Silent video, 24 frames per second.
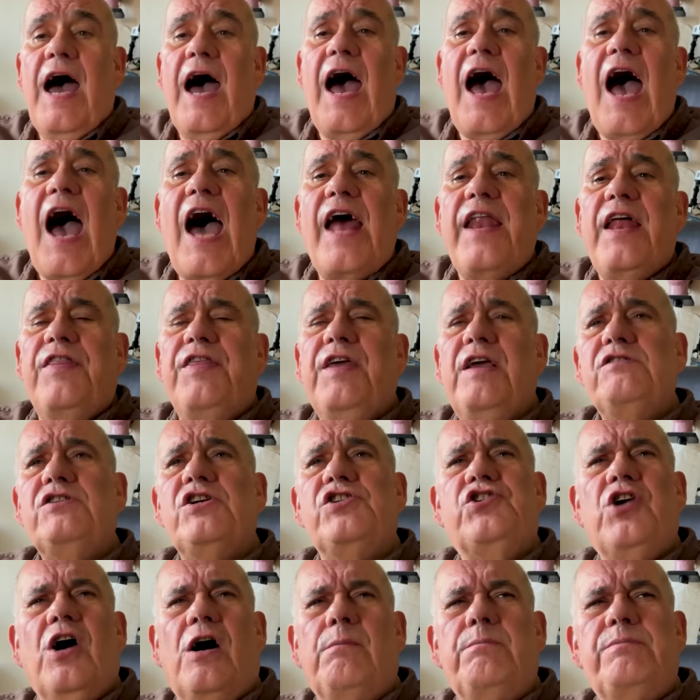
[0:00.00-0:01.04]
had, I think it's a
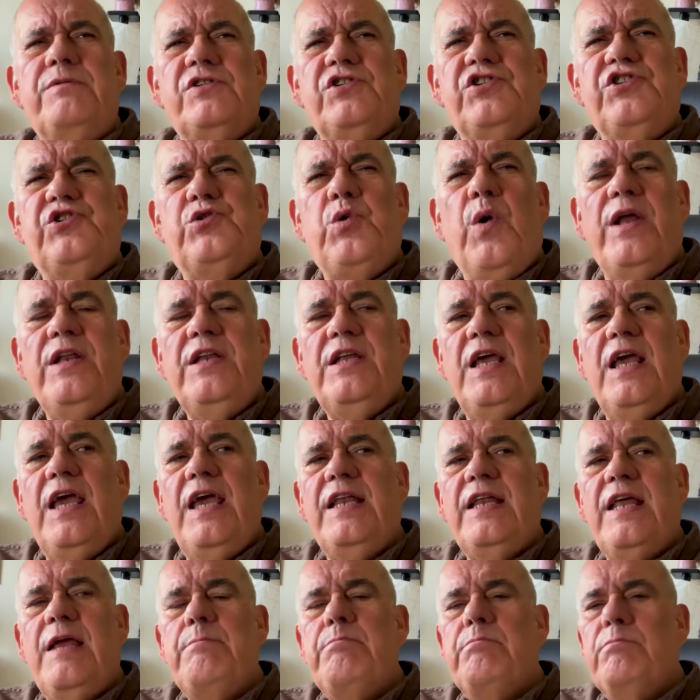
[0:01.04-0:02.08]
top 20
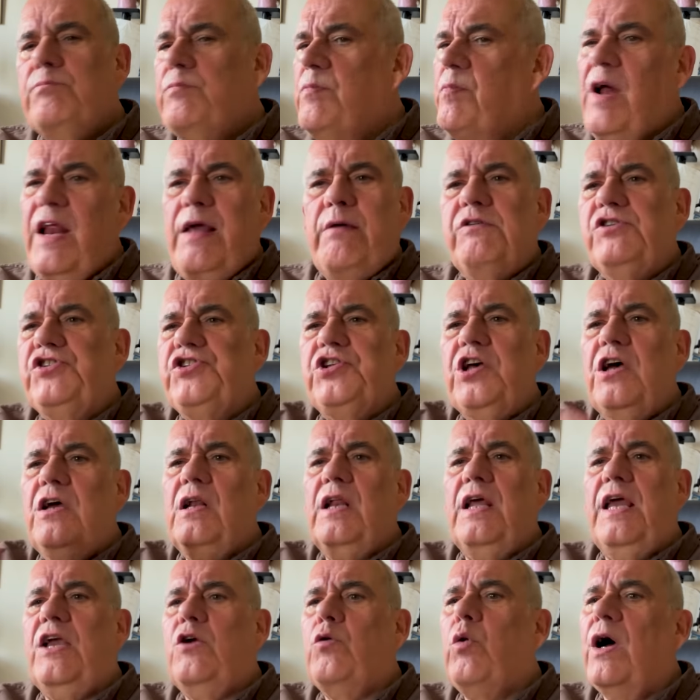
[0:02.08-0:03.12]
hit, it, well, it was
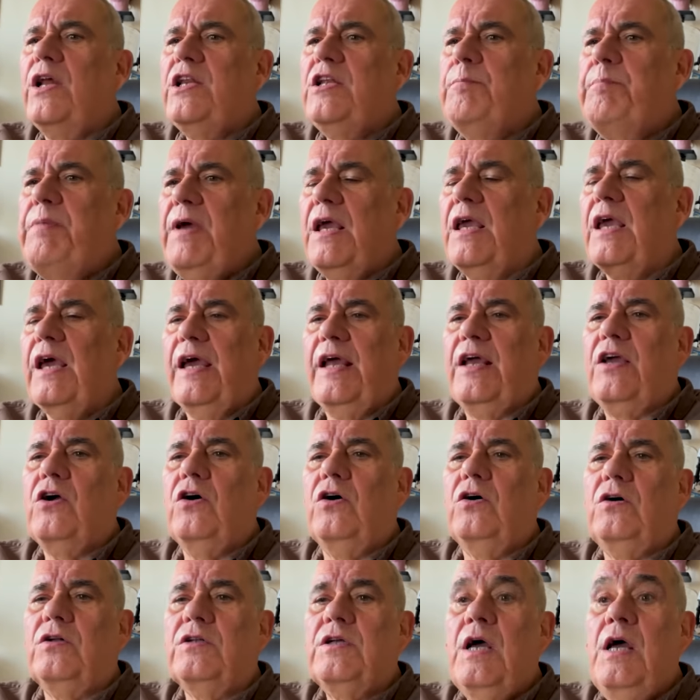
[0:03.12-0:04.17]
certainly quite a big hit
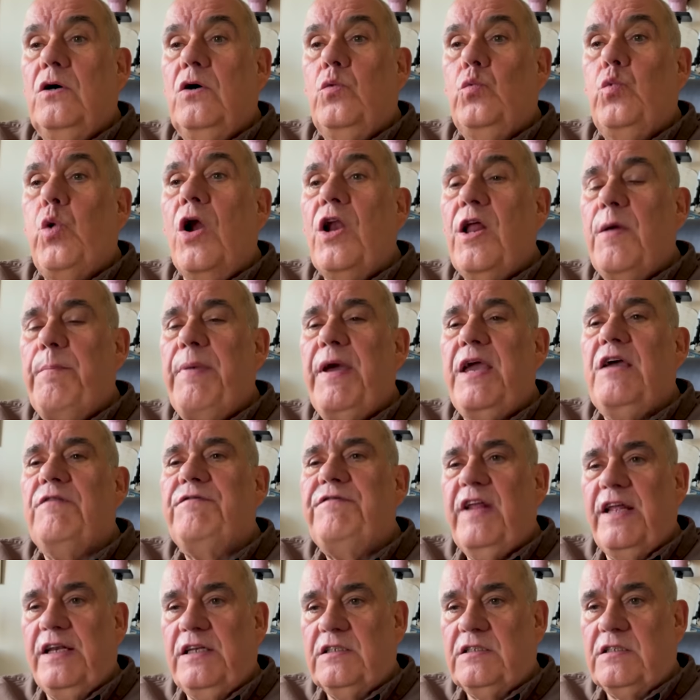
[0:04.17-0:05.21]
called Wanna Be a
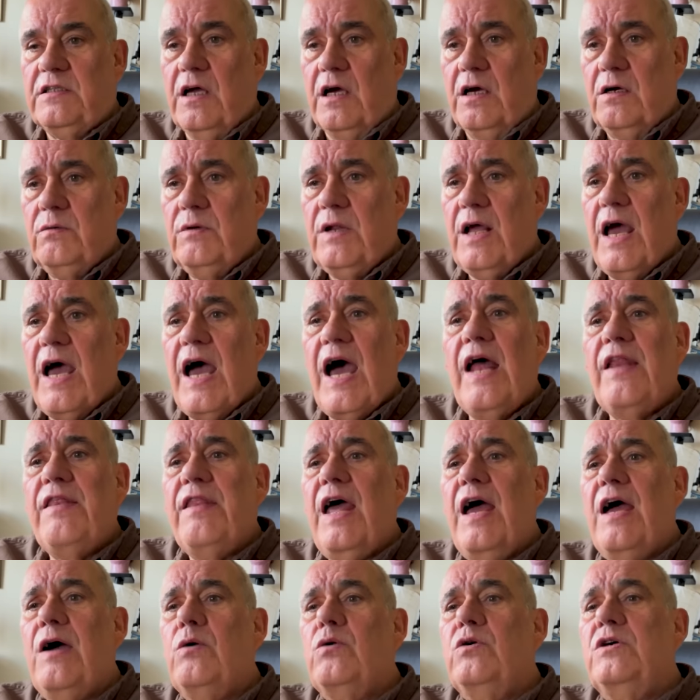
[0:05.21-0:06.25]
Flintstone. And
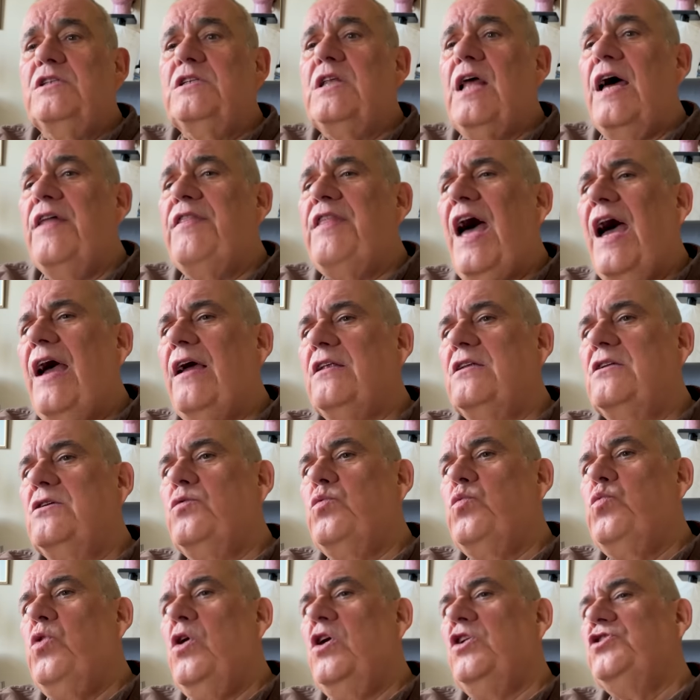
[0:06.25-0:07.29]
that was like, that
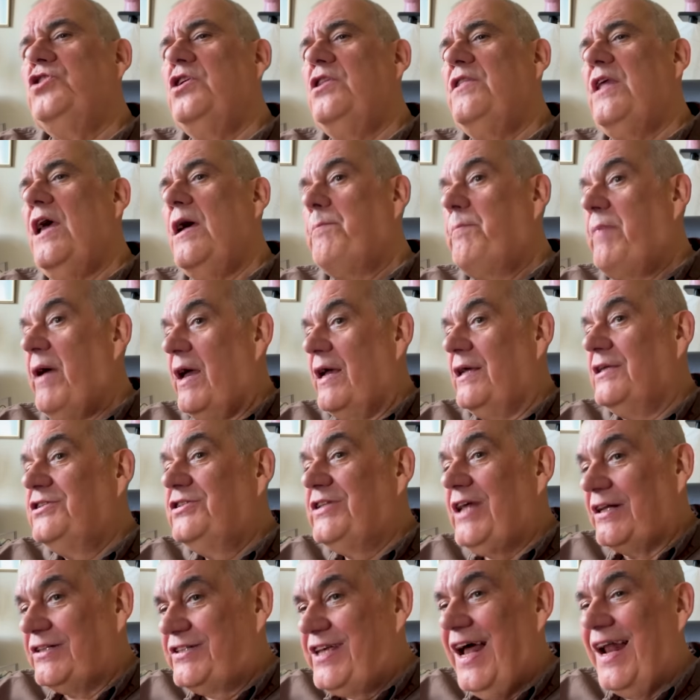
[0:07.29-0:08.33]
wasn't their best,
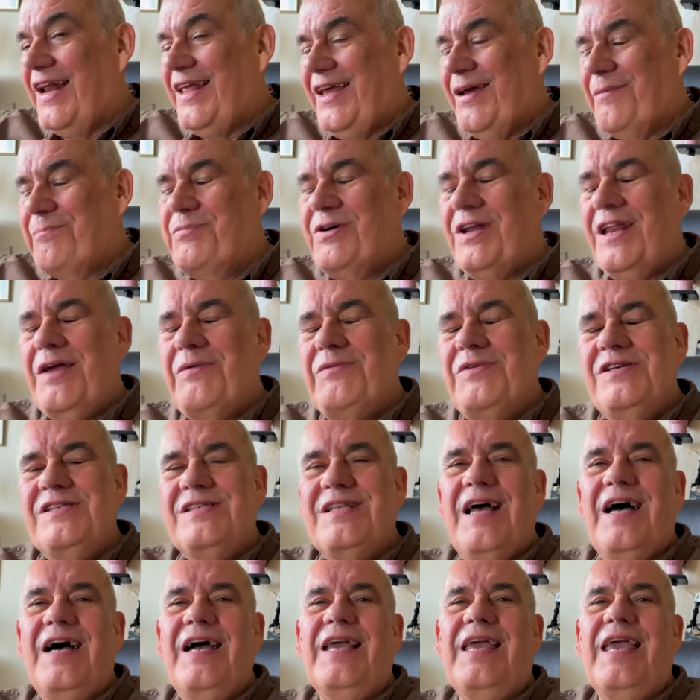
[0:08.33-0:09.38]
I'll tell you, but it was
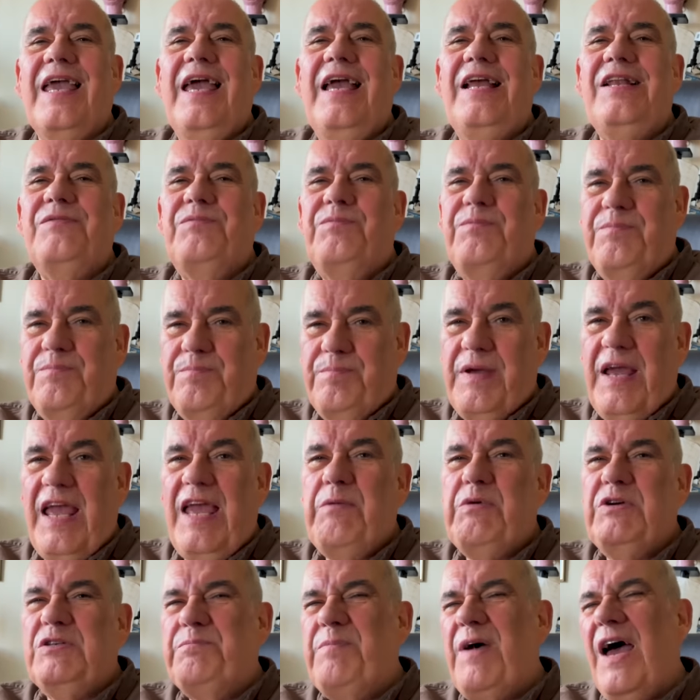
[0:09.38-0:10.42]
like, it, it
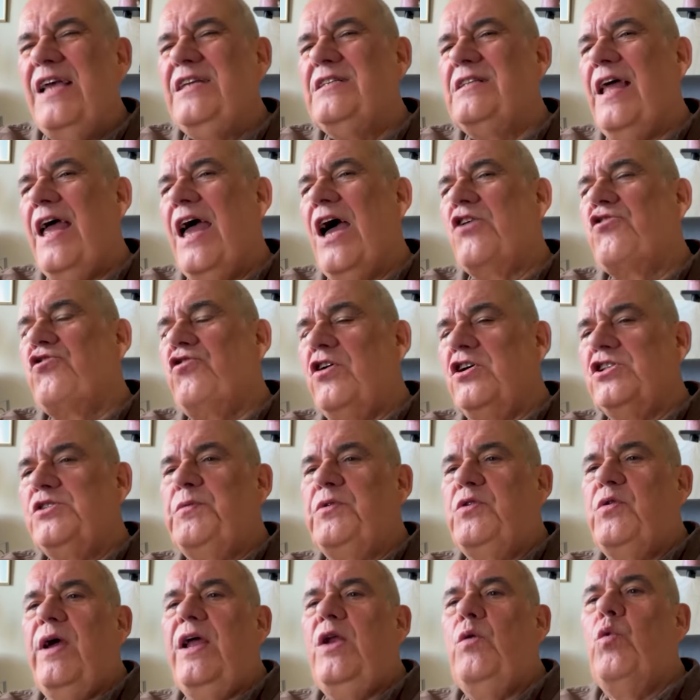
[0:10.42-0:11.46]
was basically a cross
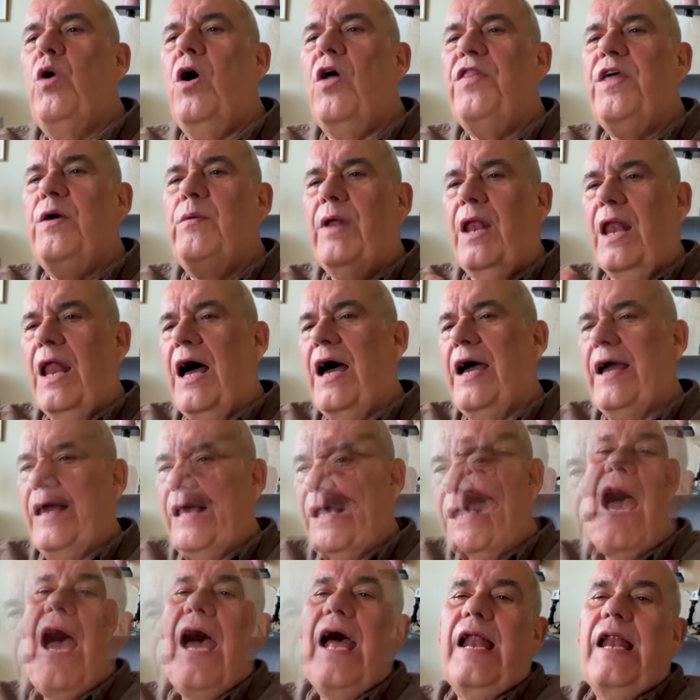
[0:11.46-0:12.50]
between what they were
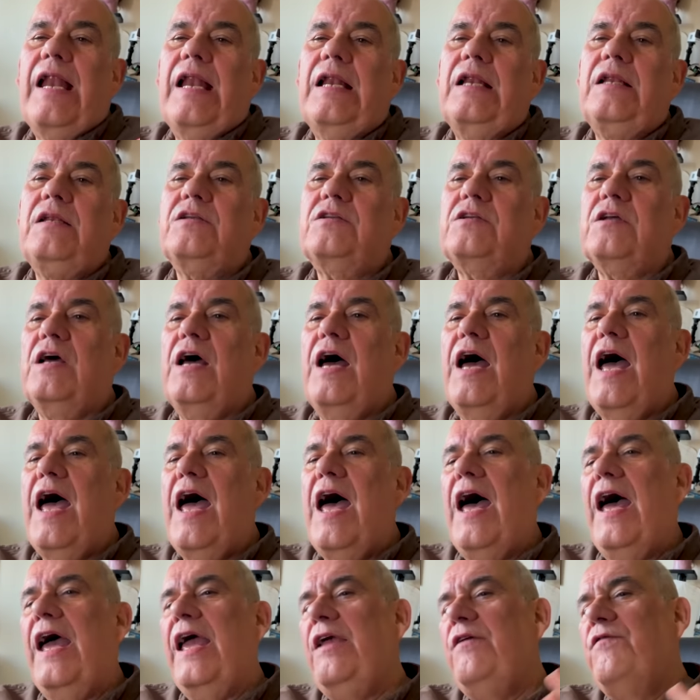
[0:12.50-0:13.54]
like and
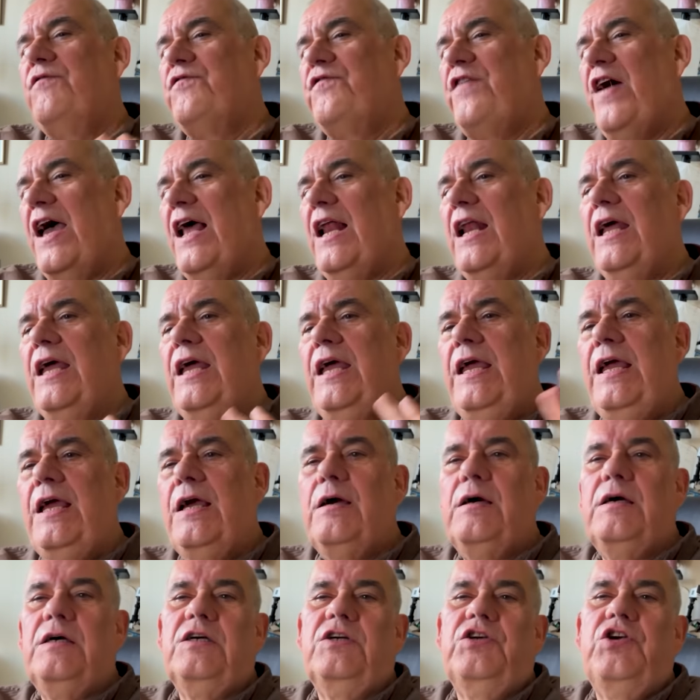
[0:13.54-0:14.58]
a
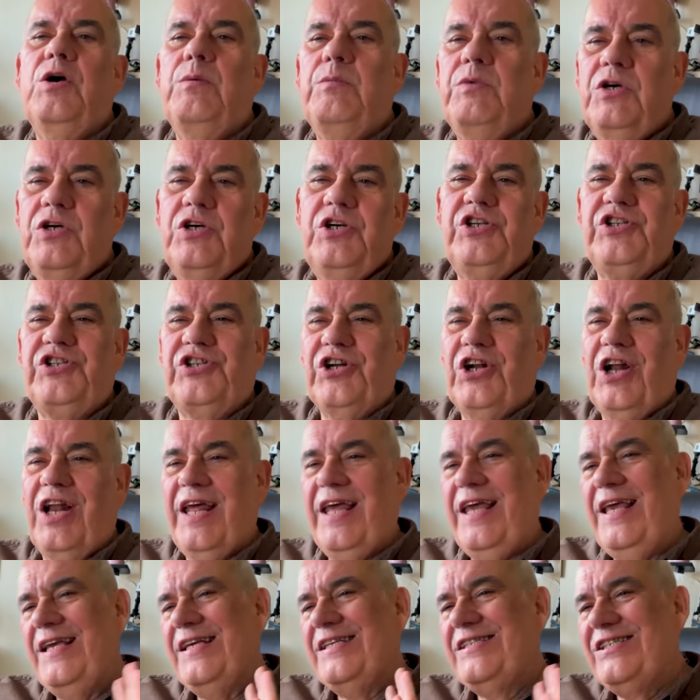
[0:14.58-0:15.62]
fairly
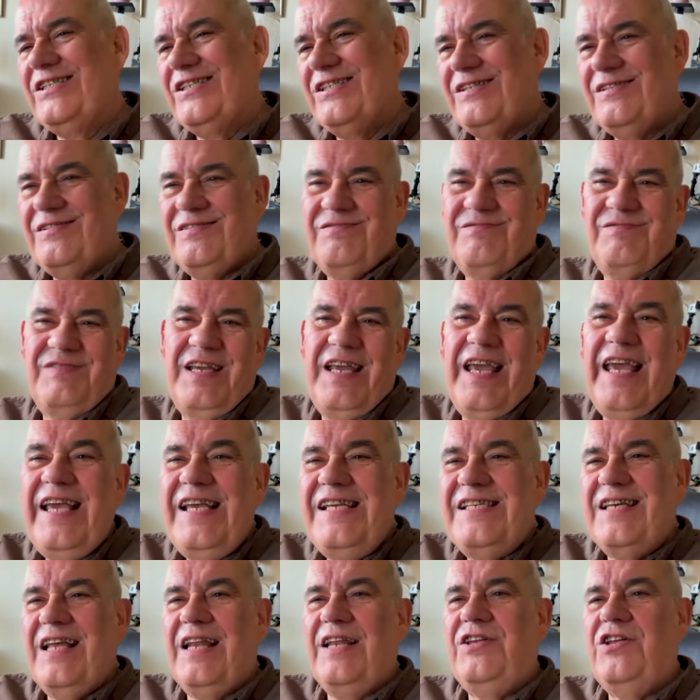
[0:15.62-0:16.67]
commercially
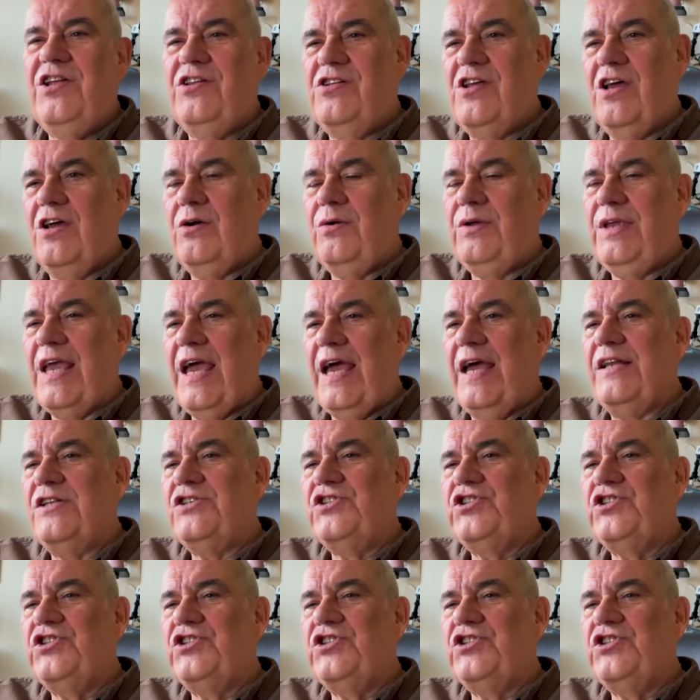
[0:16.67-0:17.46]
easy to, to get